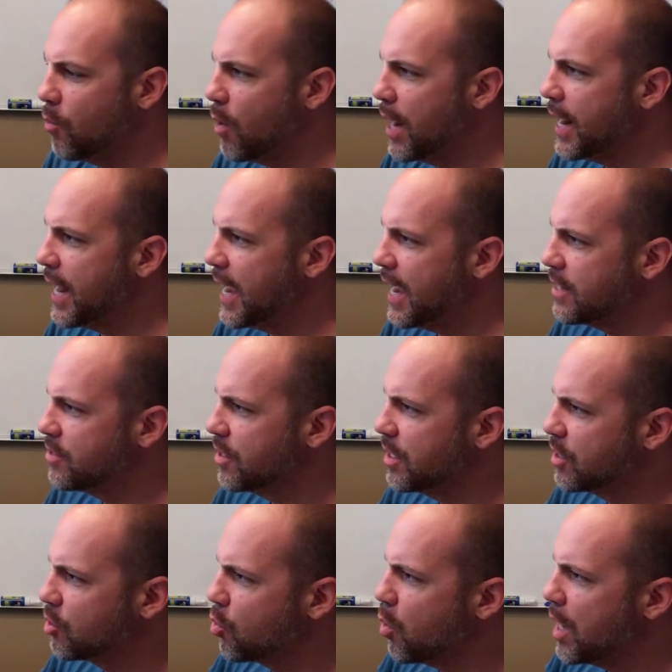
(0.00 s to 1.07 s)
Wanted to answer
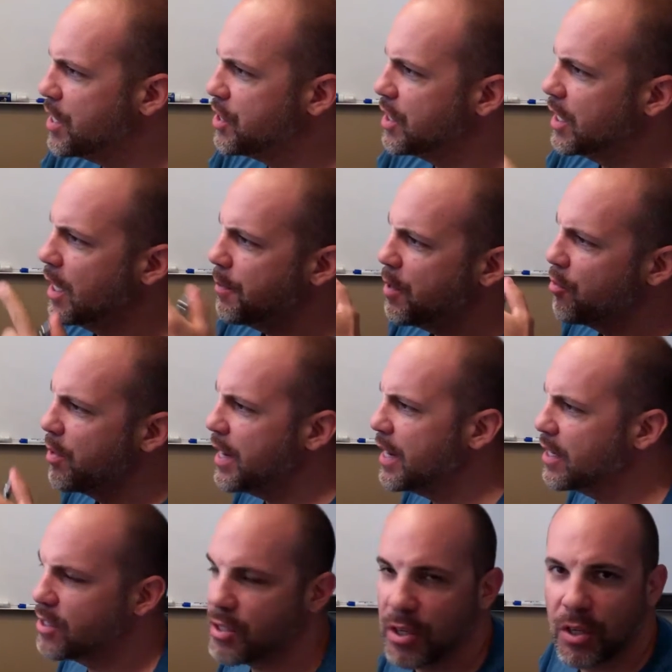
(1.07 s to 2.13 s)
this question. Let me read
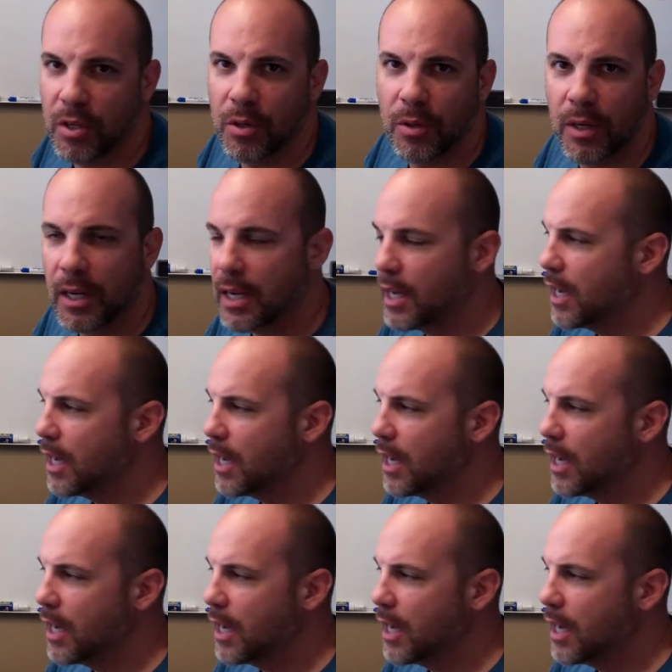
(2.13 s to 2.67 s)
it to you.